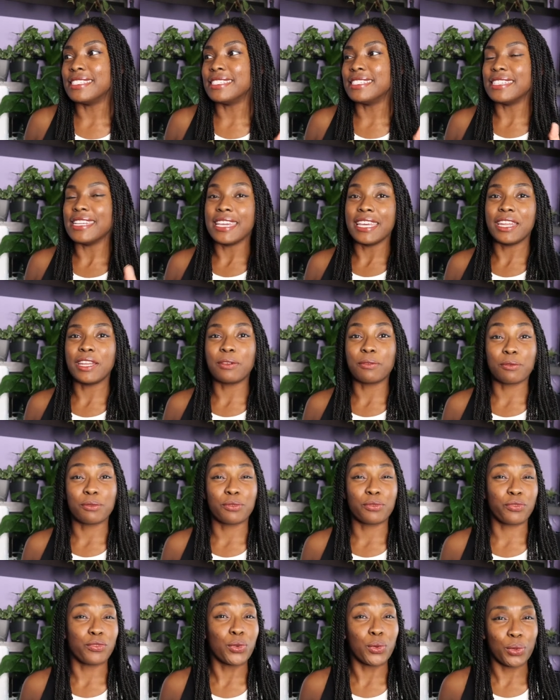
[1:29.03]

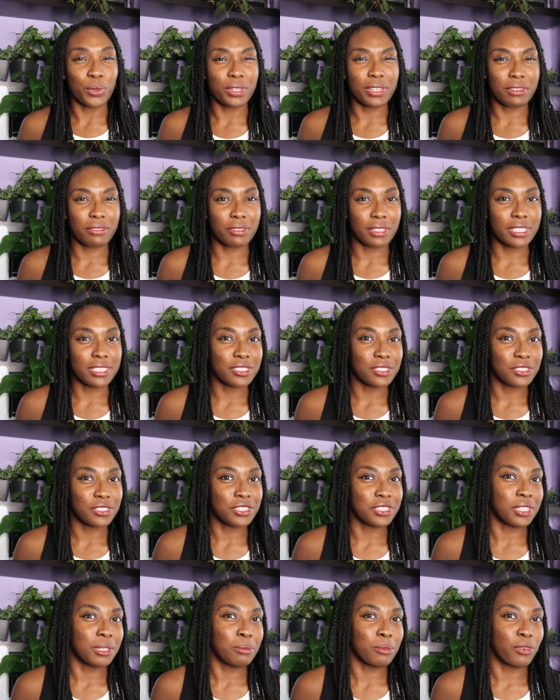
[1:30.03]
didn't fully
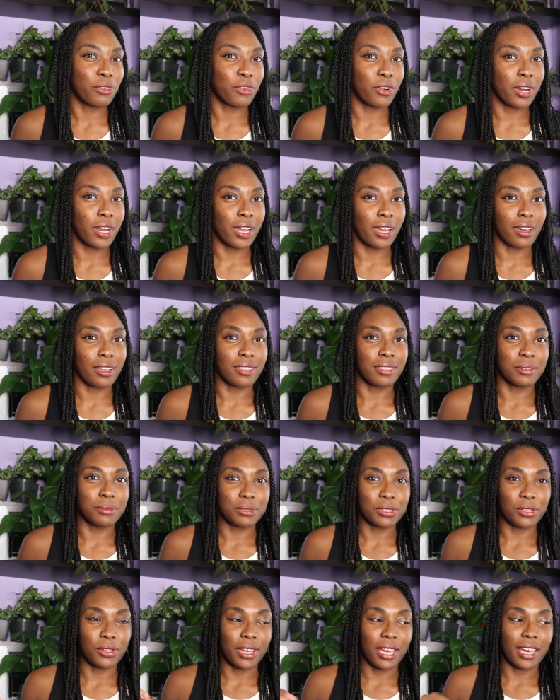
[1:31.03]
research them before I got them,
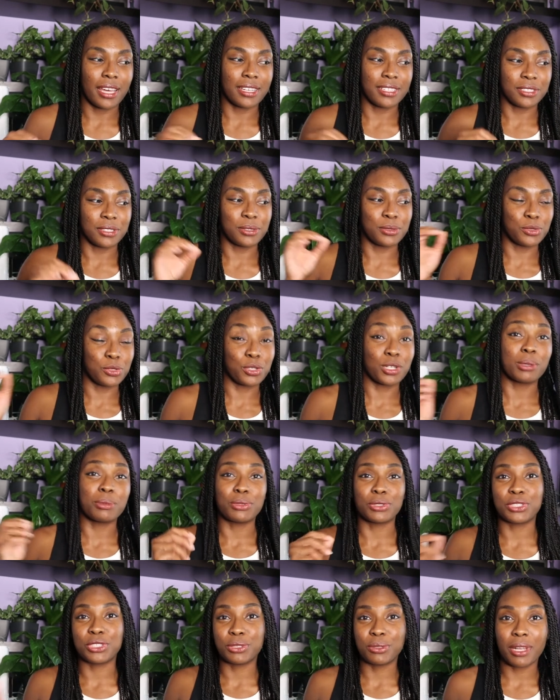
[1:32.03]
so I had to
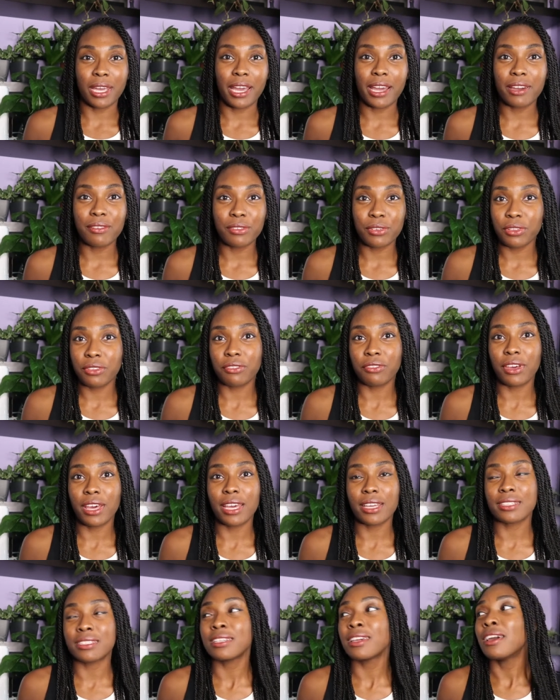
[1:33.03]
troubleshoot after the
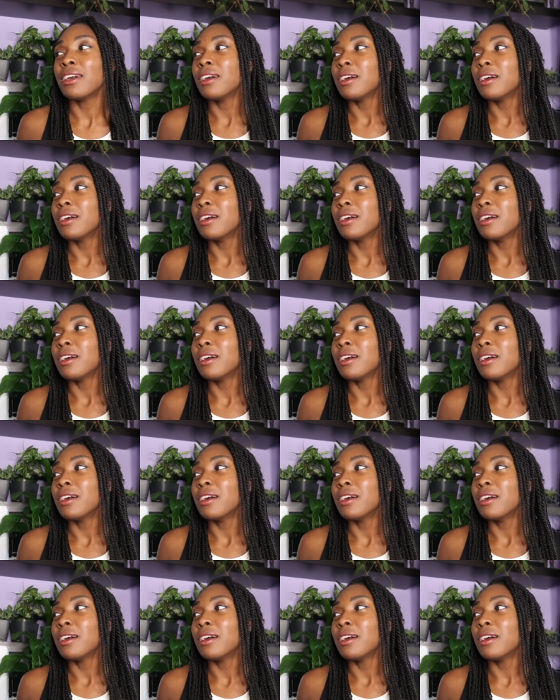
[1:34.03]
fact.